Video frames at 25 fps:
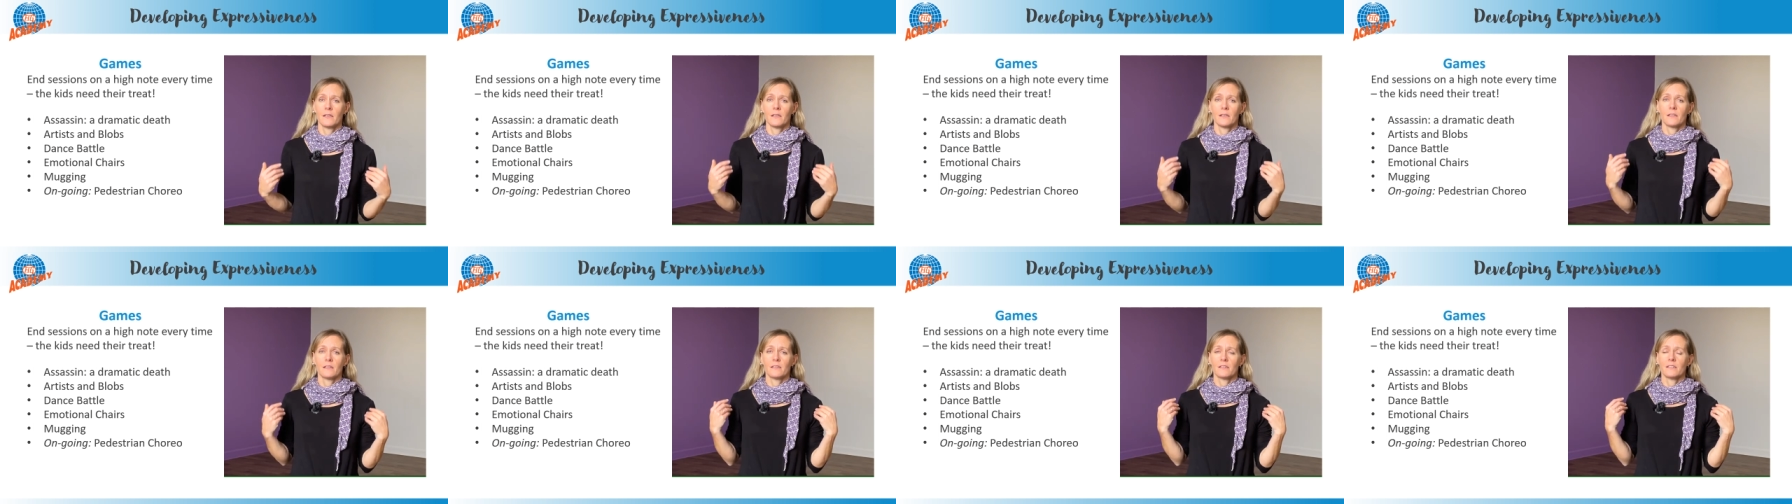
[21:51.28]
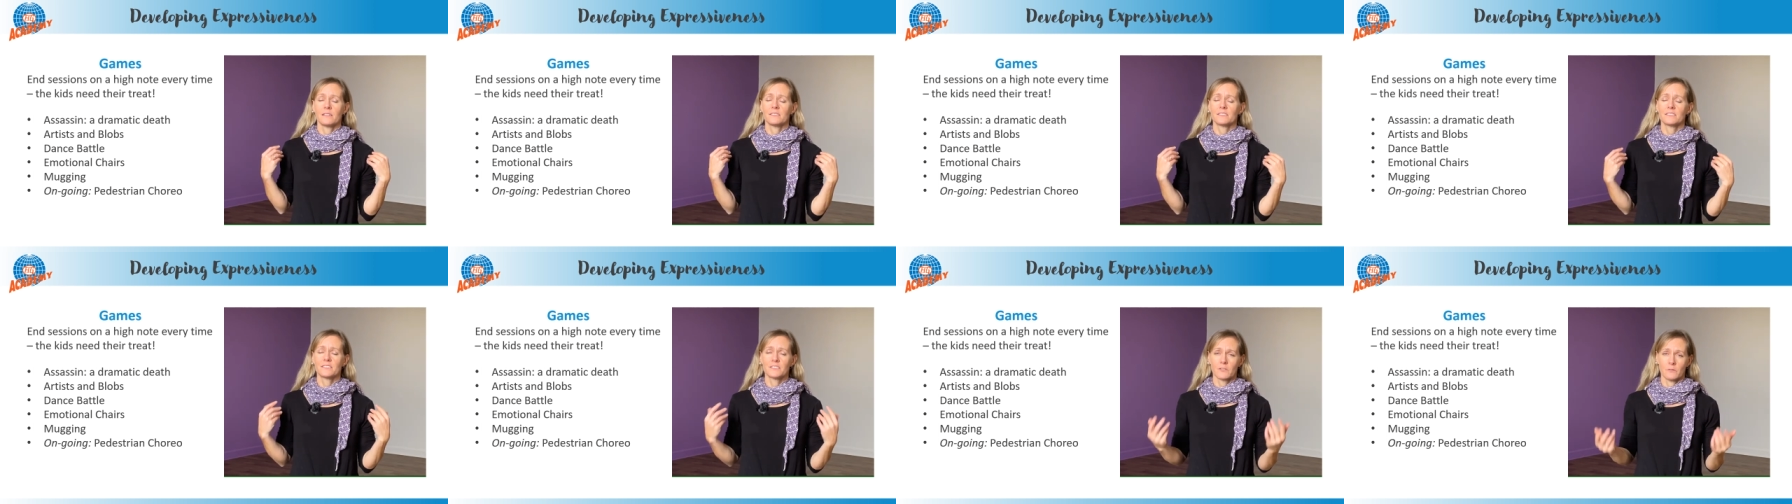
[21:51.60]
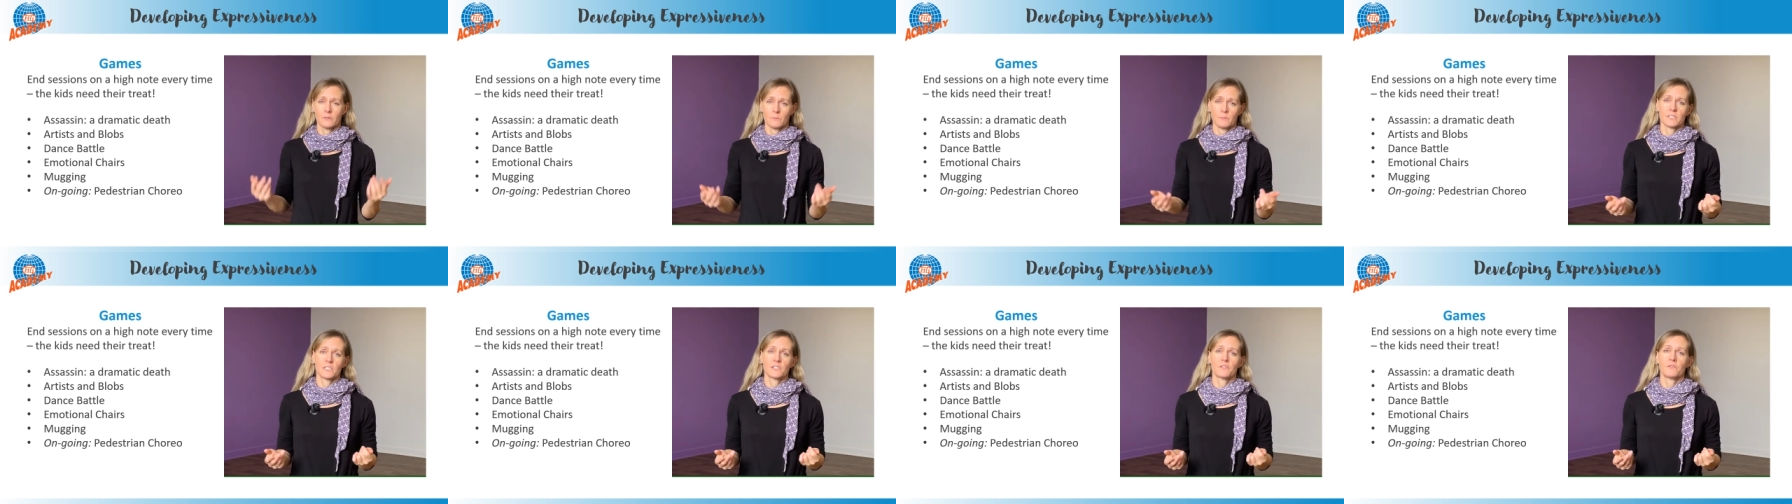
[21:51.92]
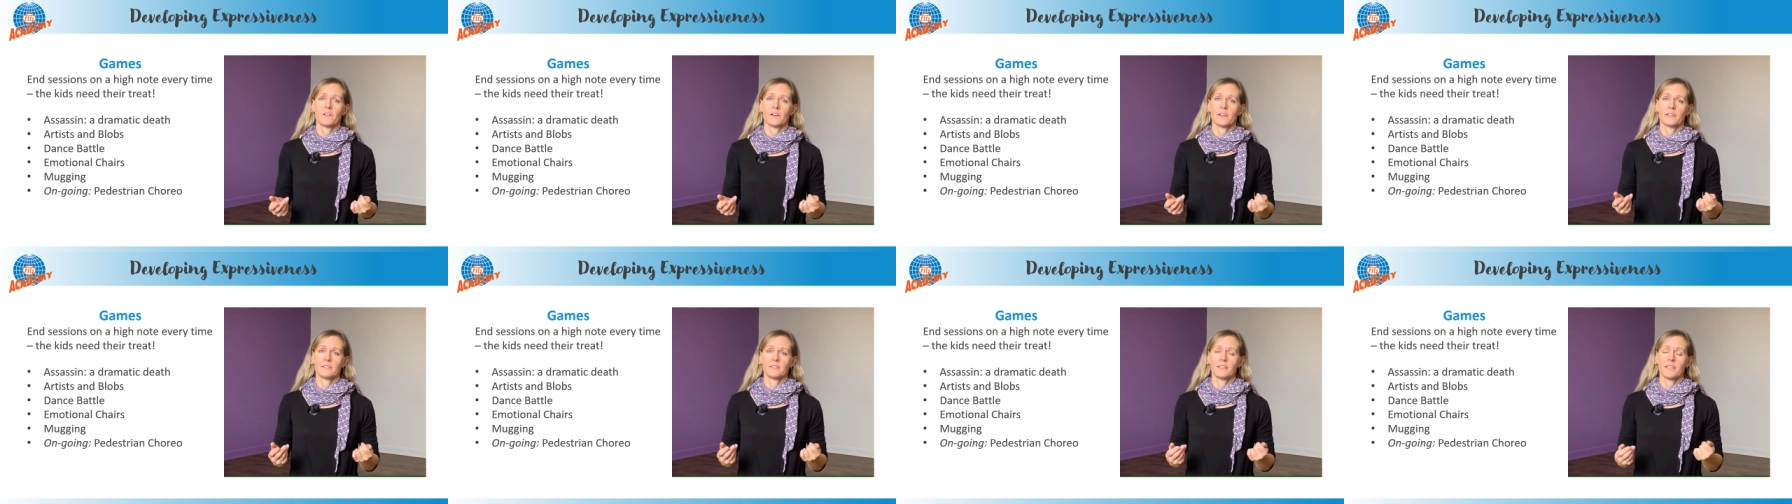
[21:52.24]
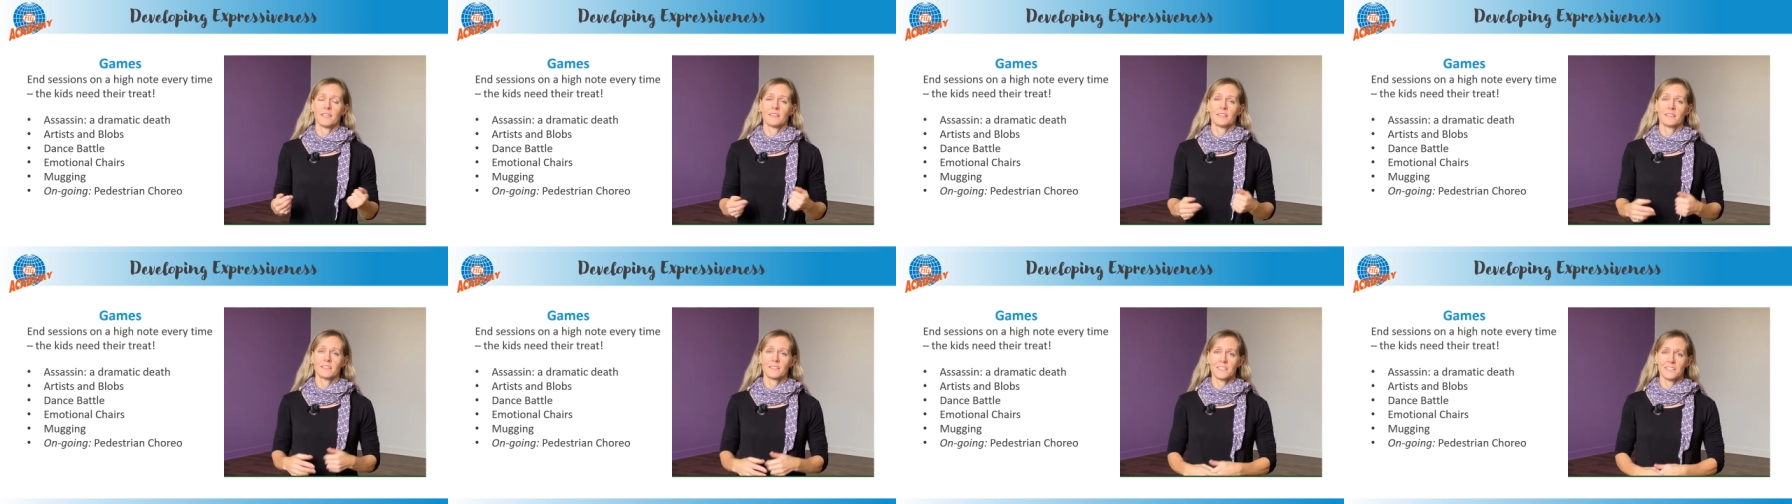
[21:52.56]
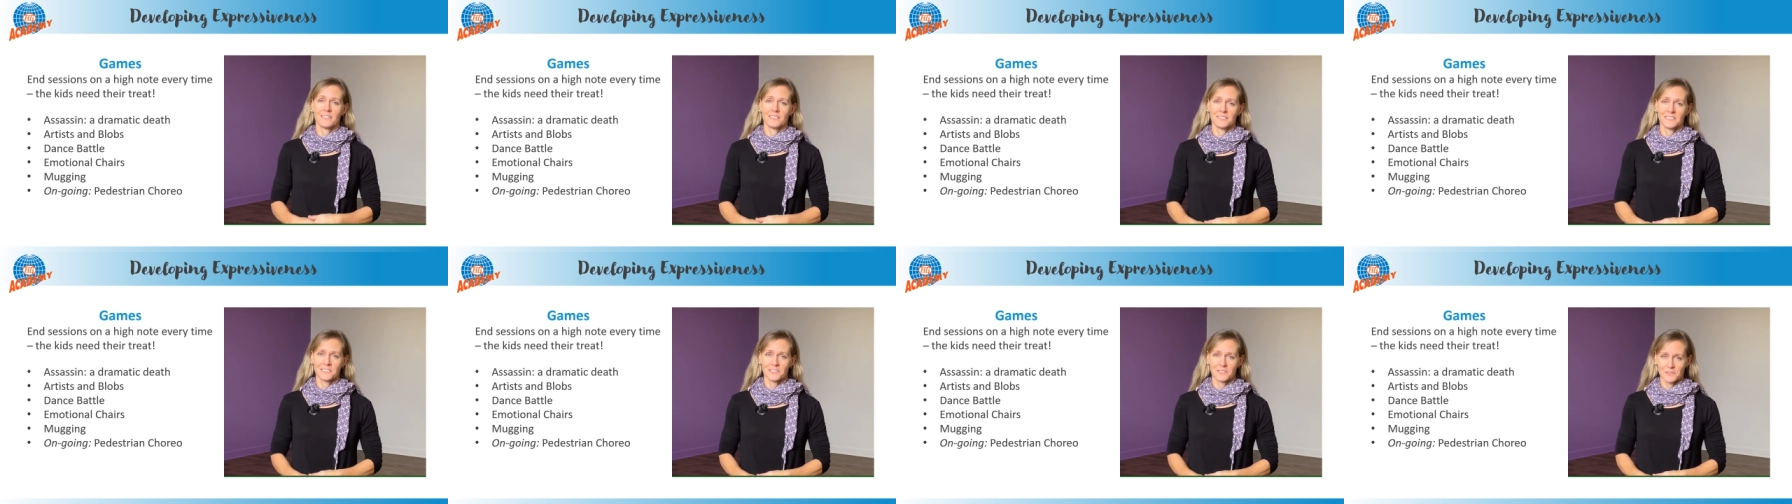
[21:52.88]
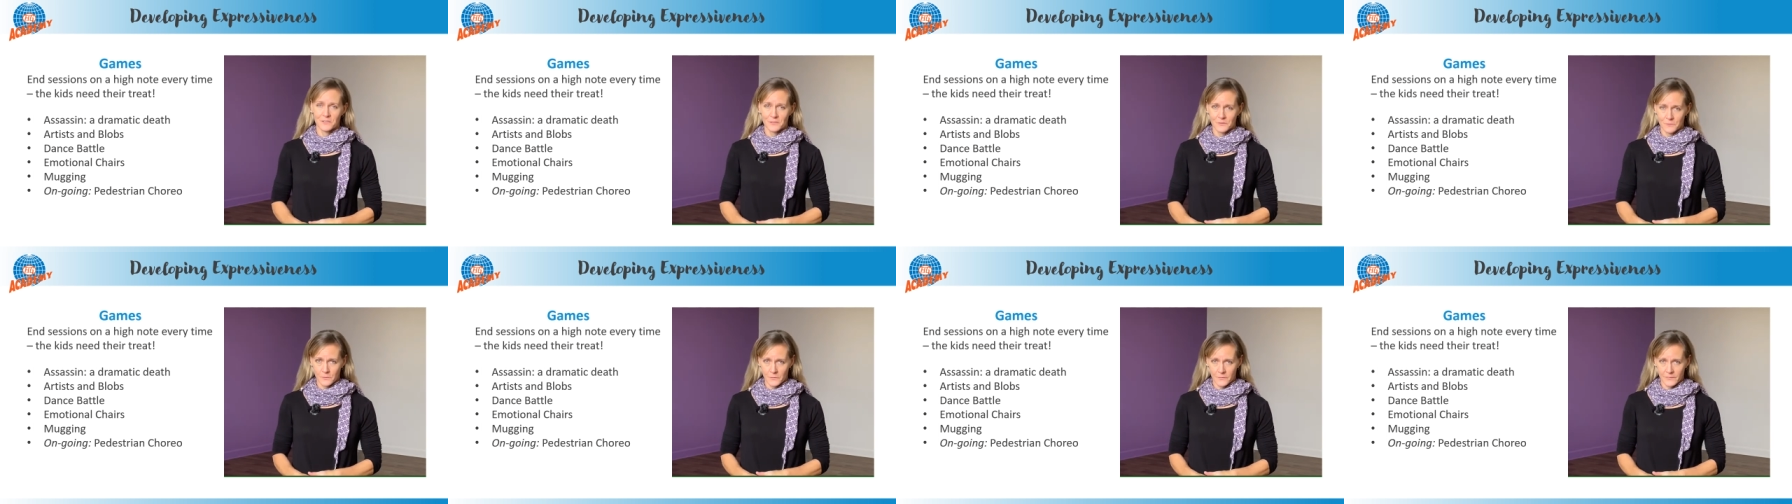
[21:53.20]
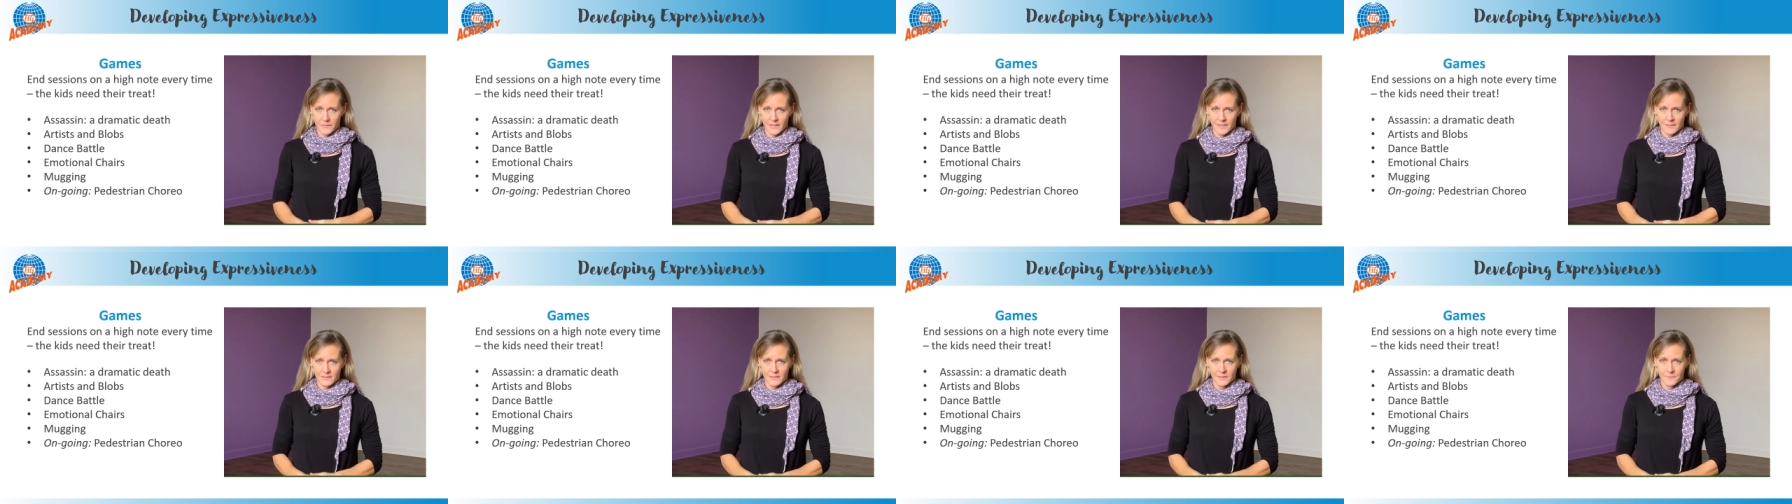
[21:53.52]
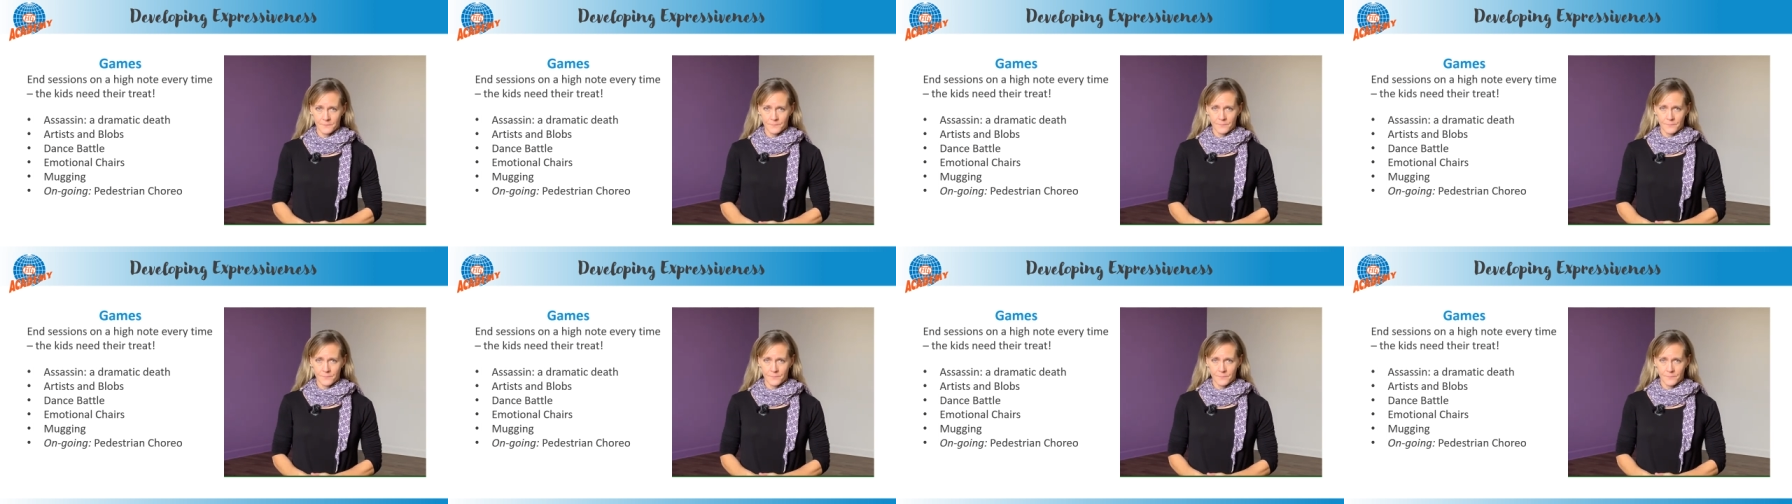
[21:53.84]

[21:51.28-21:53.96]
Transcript: is so much fun, and the kids deserve it.